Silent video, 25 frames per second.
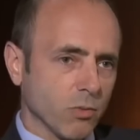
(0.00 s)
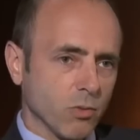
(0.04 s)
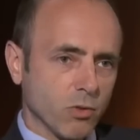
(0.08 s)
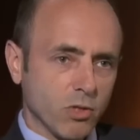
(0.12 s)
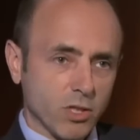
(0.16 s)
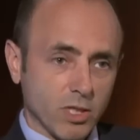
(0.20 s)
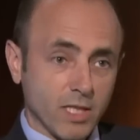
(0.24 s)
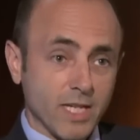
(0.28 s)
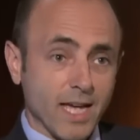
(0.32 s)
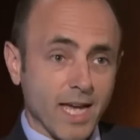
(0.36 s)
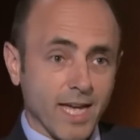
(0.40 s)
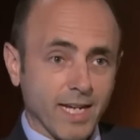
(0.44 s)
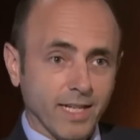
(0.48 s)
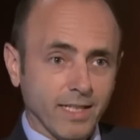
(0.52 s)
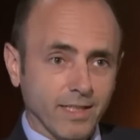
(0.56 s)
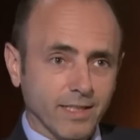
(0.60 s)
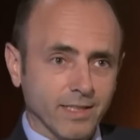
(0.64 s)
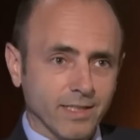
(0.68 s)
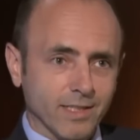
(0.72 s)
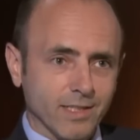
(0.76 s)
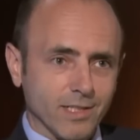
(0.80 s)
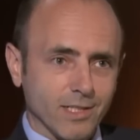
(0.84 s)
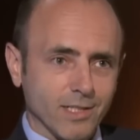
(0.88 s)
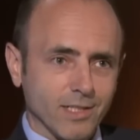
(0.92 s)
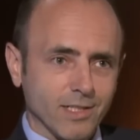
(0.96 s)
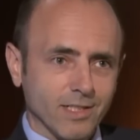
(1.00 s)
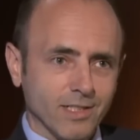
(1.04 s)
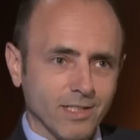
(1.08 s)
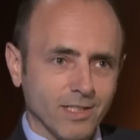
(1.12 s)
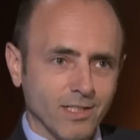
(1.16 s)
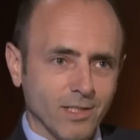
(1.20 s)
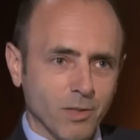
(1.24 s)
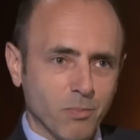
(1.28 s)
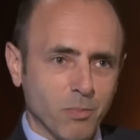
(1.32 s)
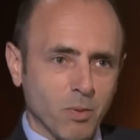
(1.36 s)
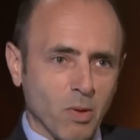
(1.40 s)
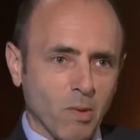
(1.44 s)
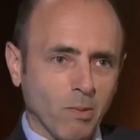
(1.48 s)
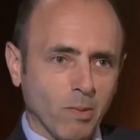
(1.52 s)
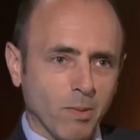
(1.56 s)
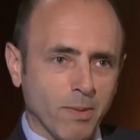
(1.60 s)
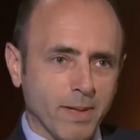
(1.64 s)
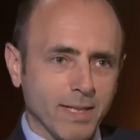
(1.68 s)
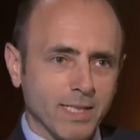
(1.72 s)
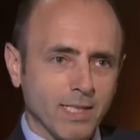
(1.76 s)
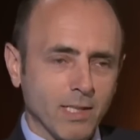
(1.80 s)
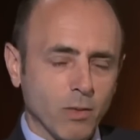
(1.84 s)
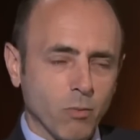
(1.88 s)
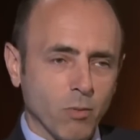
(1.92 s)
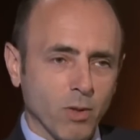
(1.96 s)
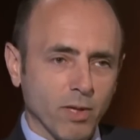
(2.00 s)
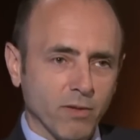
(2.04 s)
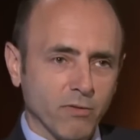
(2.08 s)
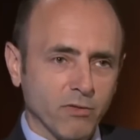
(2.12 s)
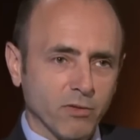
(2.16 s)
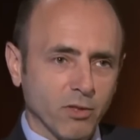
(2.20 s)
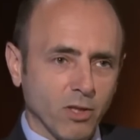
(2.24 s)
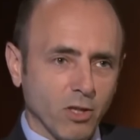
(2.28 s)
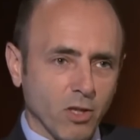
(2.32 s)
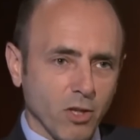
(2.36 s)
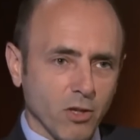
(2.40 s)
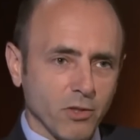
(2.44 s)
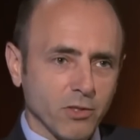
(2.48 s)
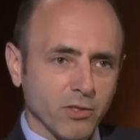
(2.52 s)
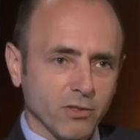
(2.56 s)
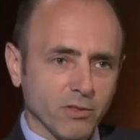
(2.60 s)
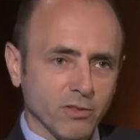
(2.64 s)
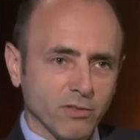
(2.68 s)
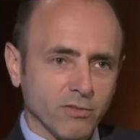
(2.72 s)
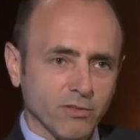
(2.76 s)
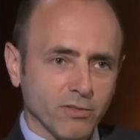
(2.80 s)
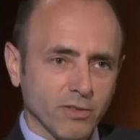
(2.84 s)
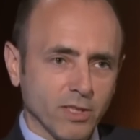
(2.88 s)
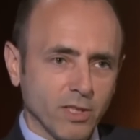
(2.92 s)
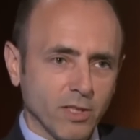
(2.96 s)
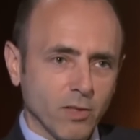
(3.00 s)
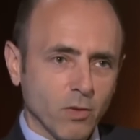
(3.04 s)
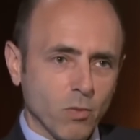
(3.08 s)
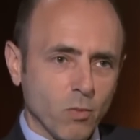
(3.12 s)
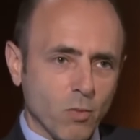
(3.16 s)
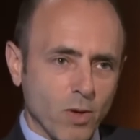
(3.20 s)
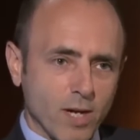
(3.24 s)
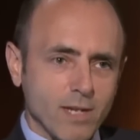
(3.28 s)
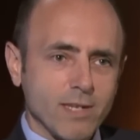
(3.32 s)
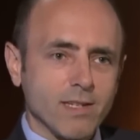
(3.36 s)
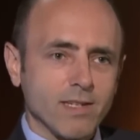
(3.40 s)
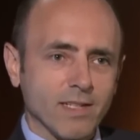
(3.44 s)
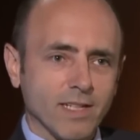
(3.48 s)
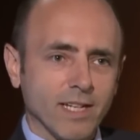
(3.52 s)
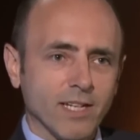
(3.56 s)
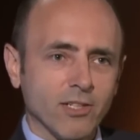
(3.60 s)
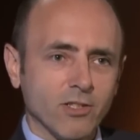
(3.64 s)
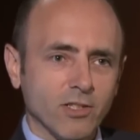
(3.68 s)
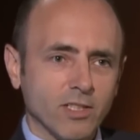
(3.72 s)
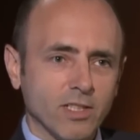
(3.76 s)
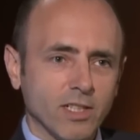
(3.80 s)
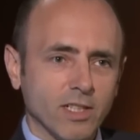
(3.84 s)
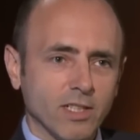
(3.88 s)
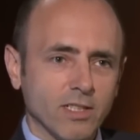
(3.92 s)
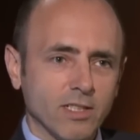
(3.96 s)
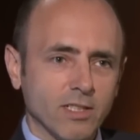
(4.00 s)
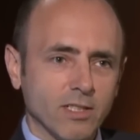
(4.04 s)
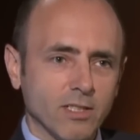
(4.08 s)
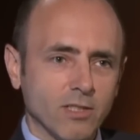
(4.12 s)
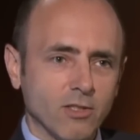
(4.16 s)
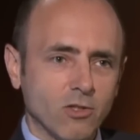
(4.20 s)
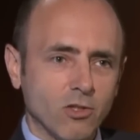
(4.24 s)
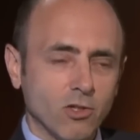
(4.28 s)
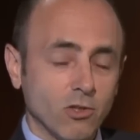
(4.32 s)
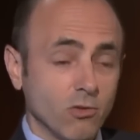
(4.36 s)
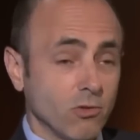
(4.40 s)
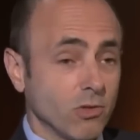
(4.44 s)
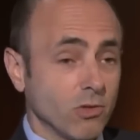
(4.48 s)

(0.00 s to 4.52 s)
which again is a problematic one for a lot of Western educated Jews